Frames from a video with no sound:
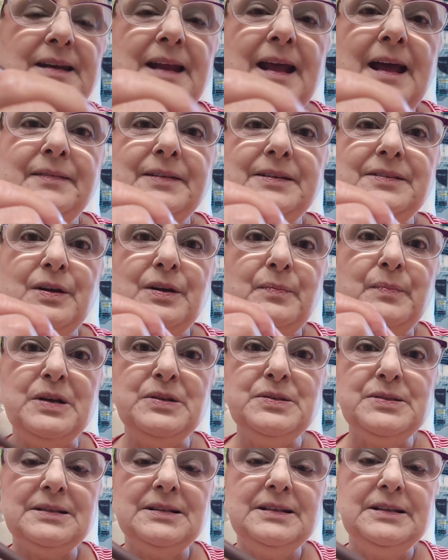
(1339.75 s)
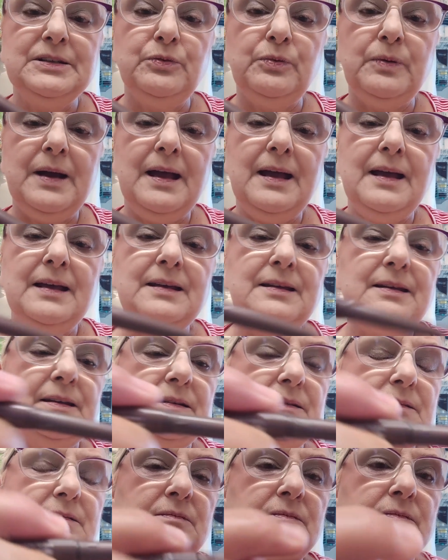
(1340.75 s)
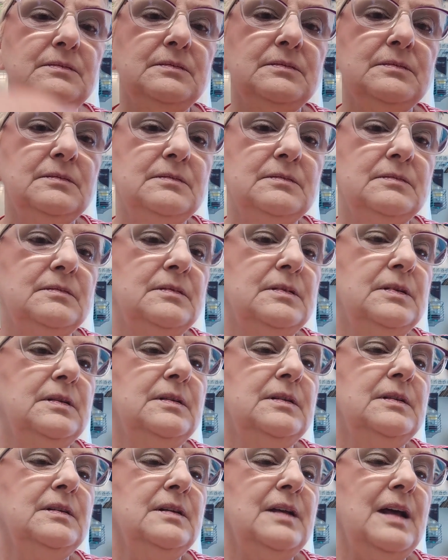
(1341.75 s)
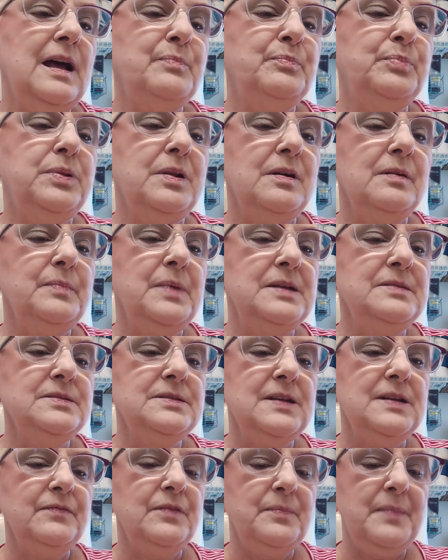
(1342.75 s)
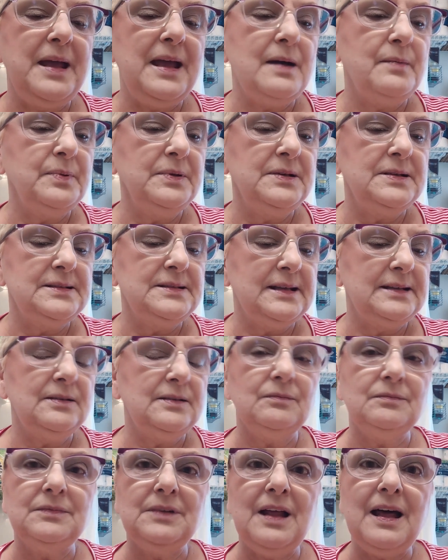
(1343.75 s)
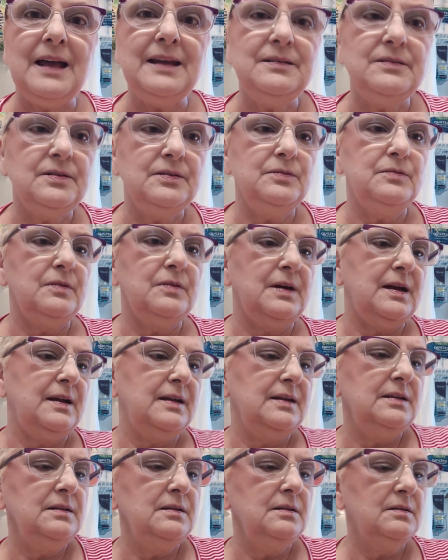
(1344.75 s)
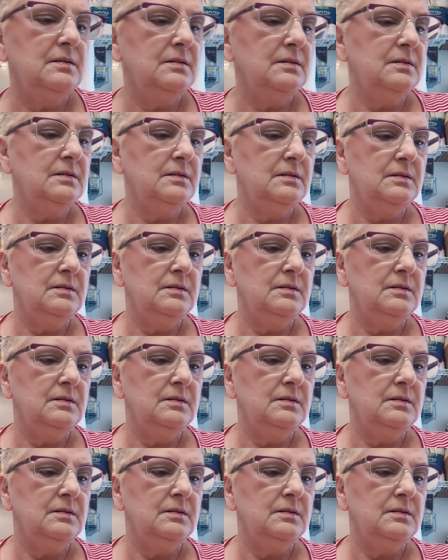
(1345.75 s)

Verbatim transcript: But now that they're mostly gray and I pluck most of them out because I don't like the gray,